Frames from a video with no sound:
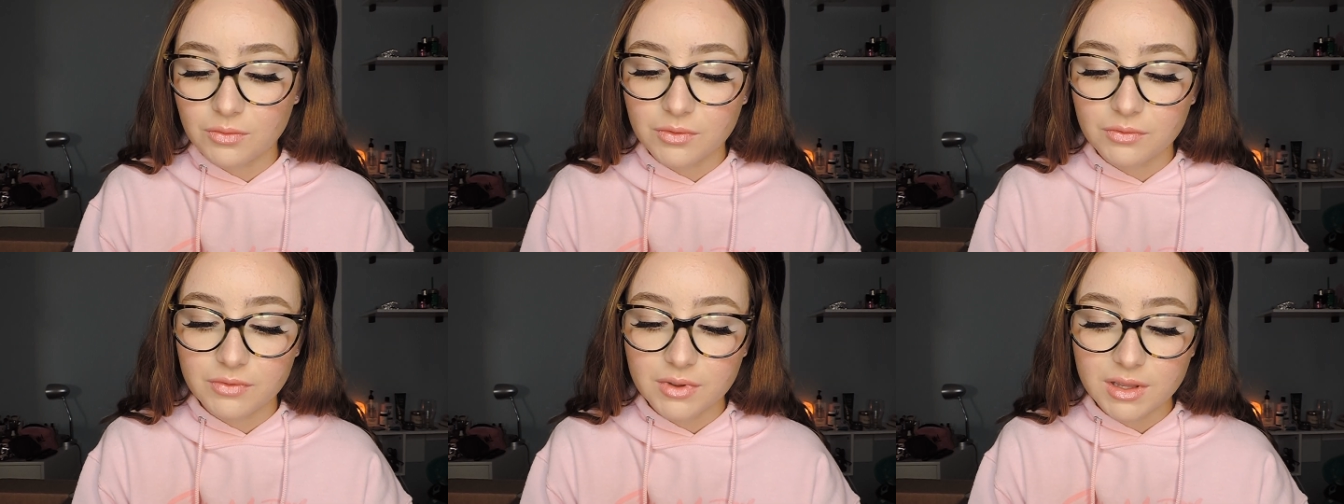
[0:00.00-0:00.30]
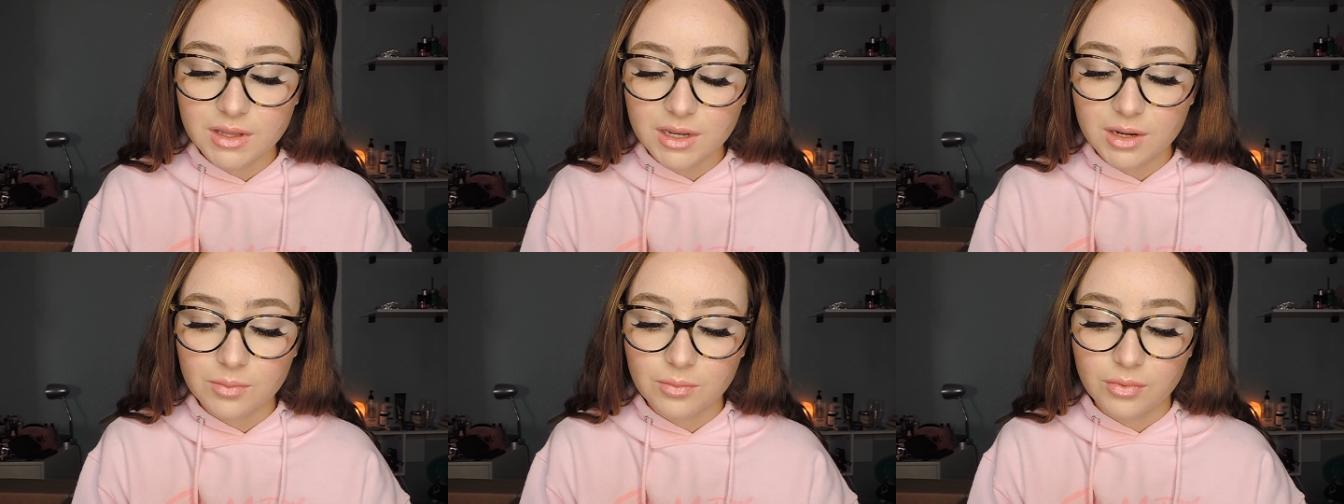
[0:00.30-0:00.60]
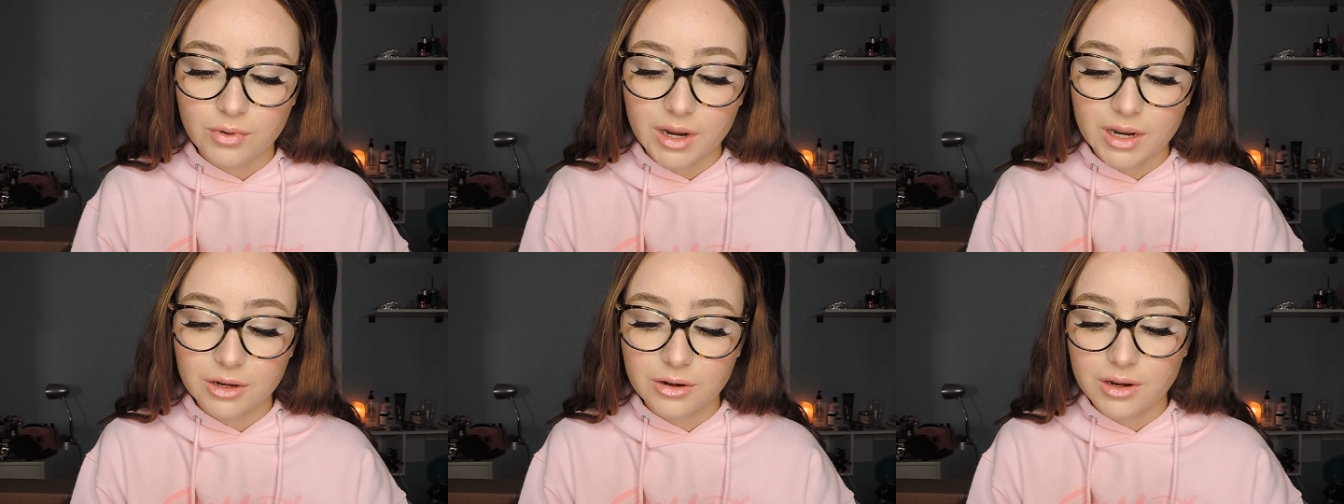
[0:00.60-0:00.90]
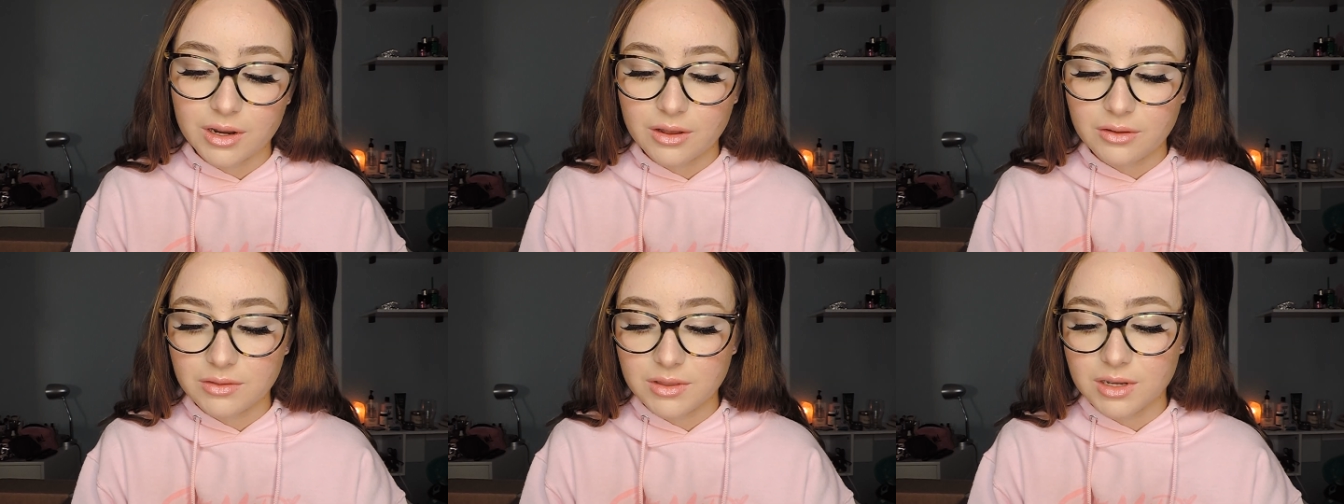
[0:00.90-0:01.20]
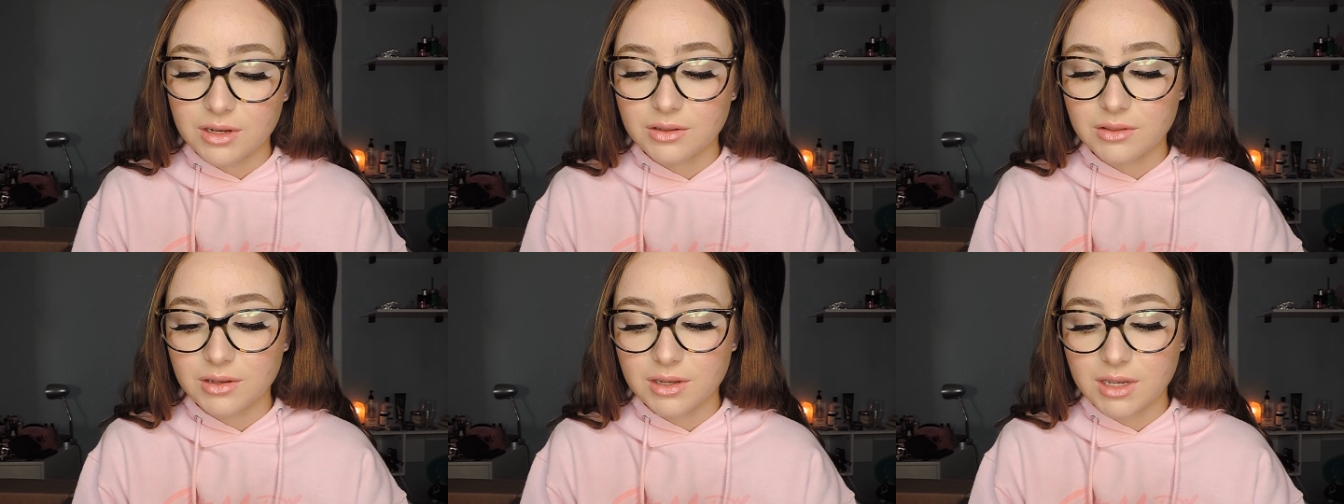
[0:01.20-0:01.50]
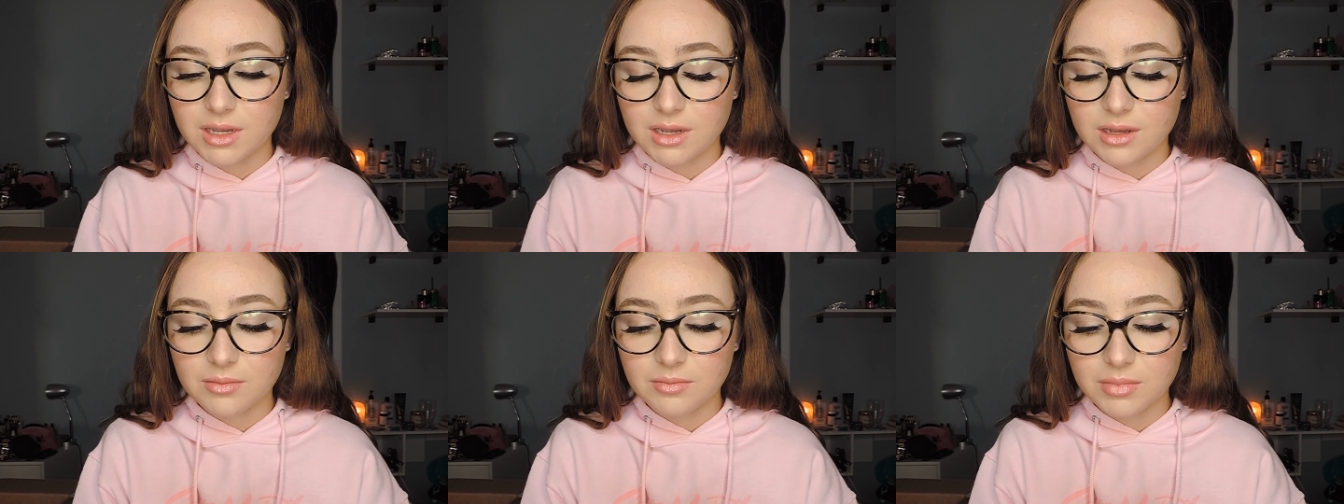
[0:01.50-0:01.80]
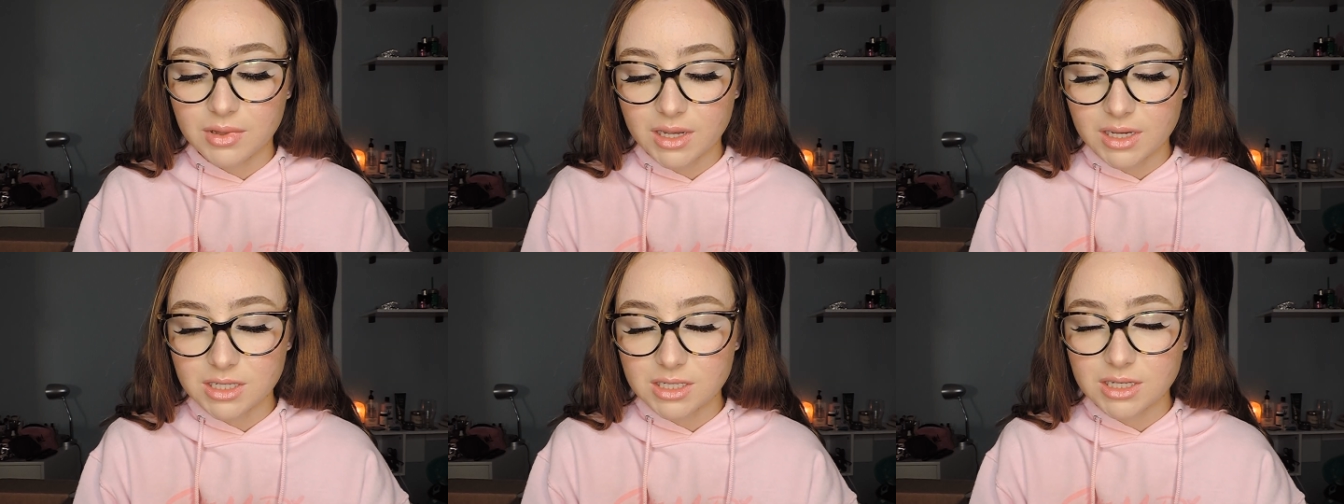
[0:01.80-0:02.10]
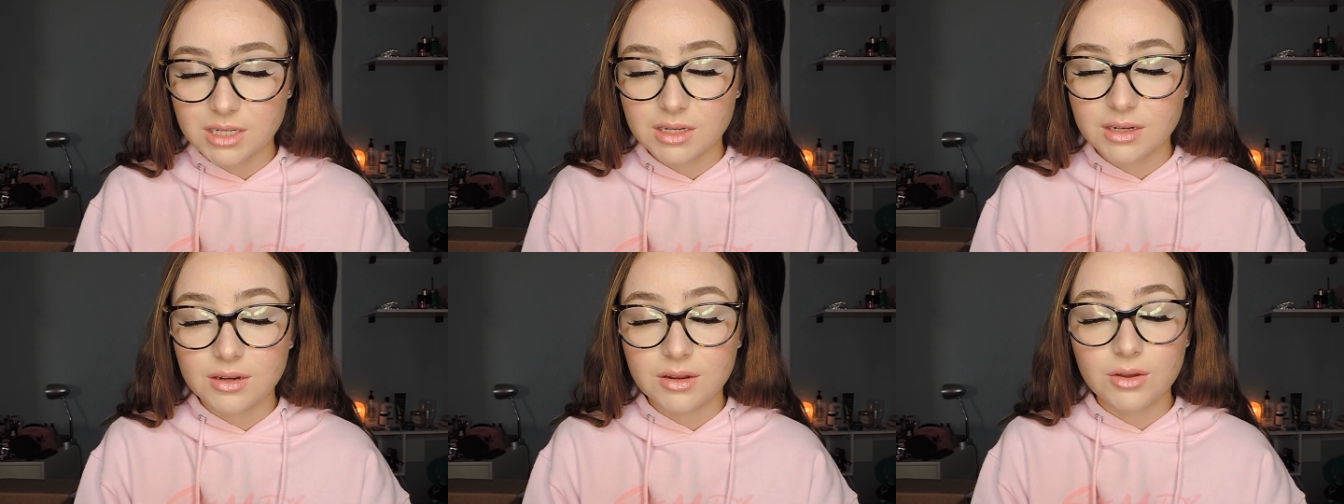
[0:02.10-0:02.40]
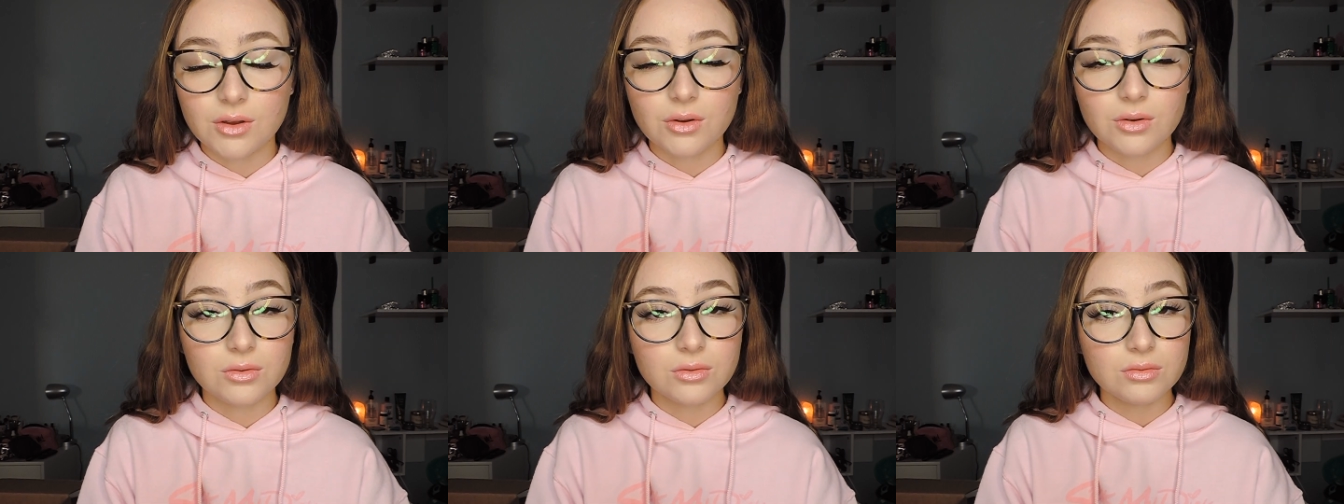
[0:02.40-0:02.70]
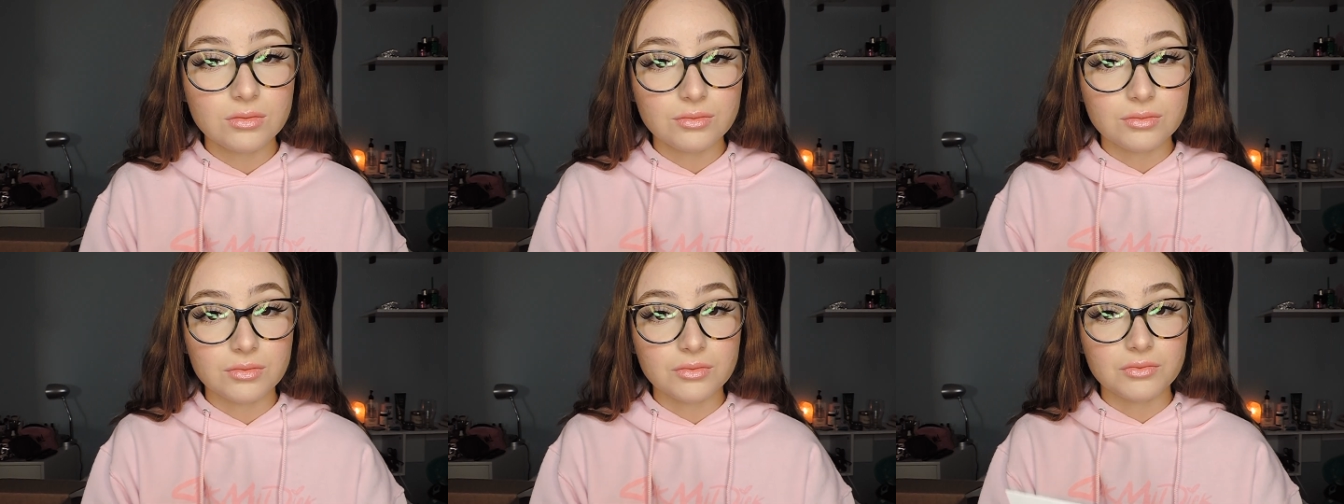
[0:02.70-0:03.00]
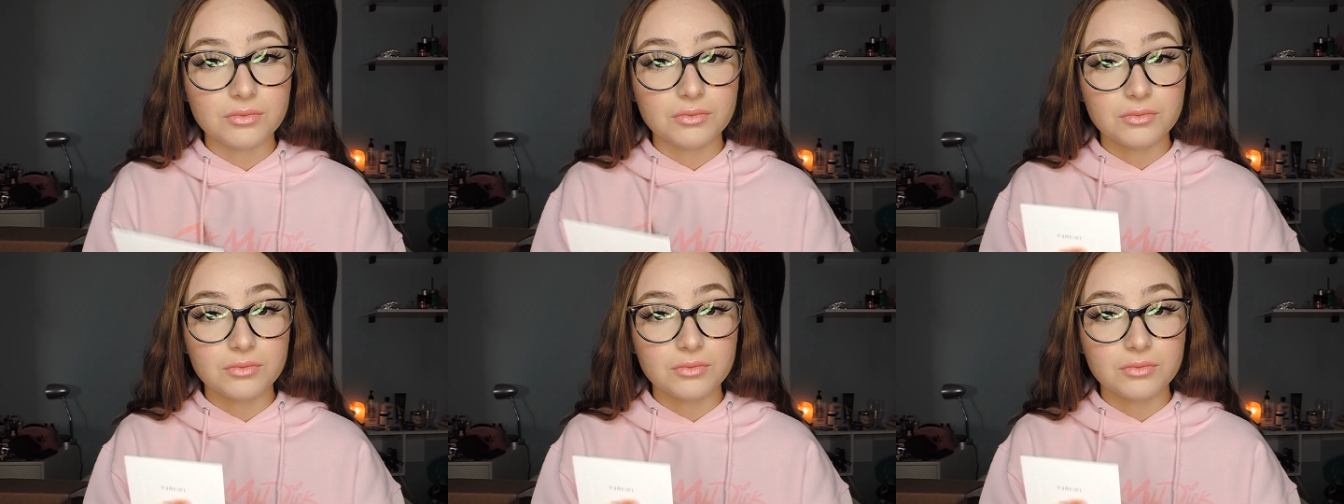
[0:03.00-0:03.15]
revealing a brighter, healthier looking complexion. Ooh.